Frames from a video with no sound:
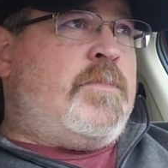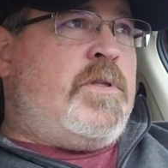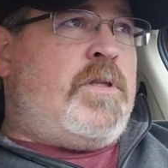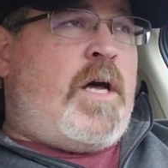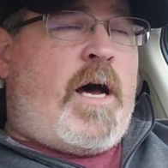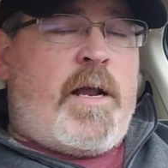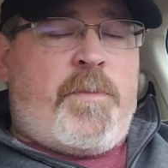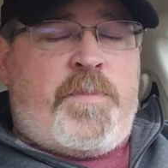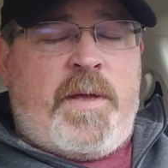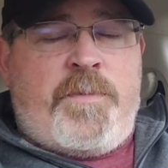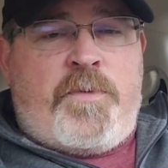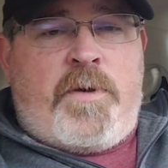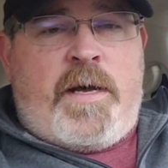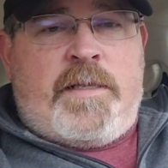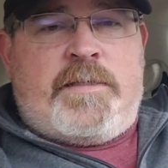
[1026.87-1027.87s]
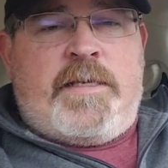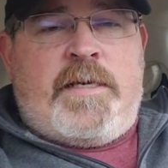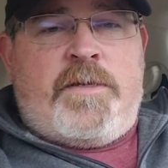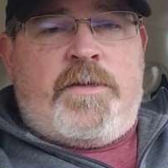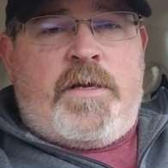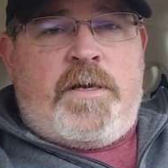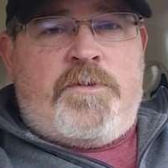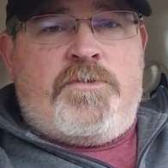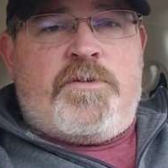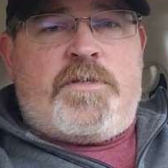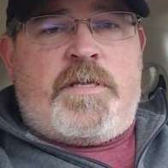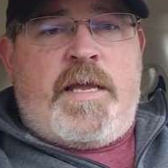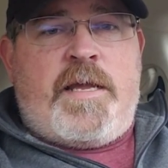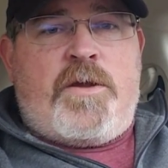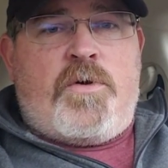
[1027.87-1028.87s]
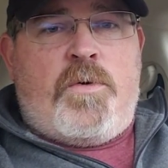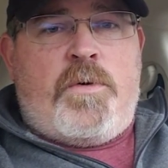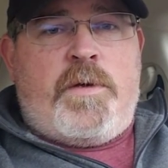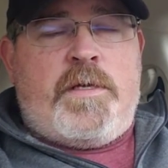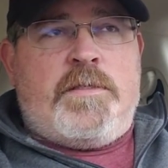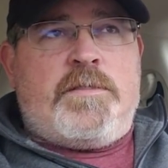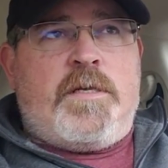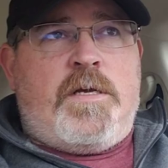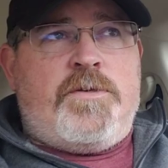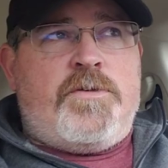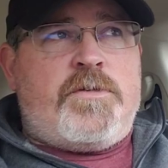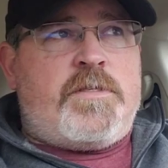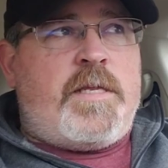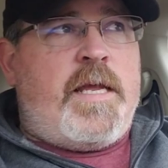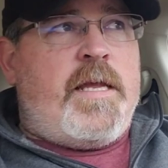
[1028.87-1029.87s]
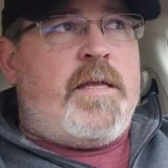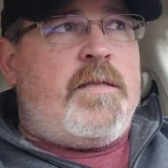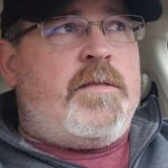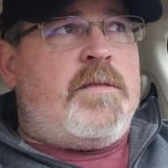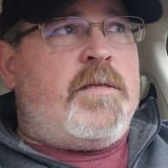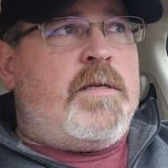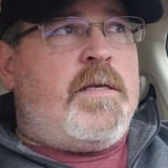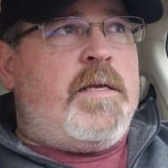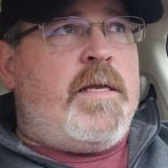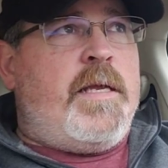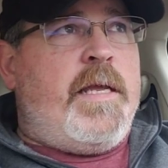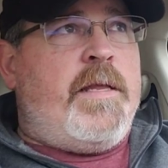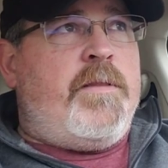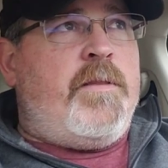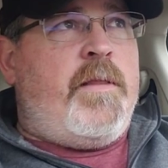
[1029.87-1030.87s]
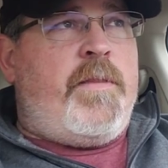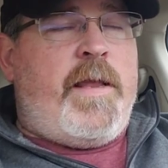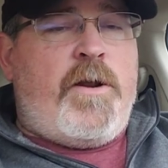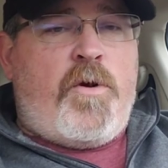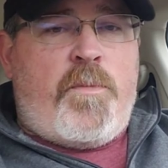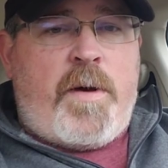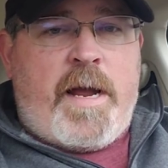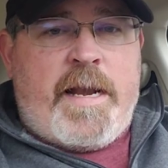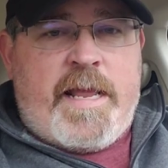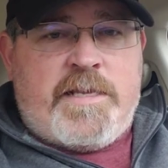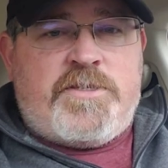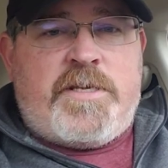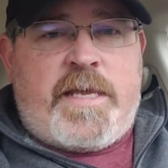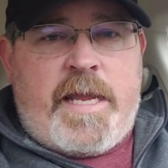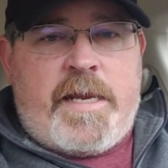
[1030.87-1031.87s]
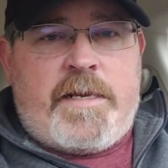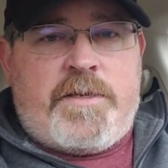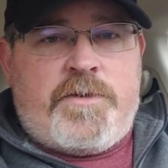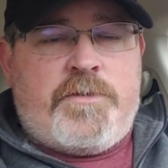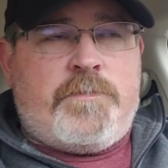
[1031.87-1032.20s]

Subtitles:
lot of people out there that understand coins, and they don't mind educating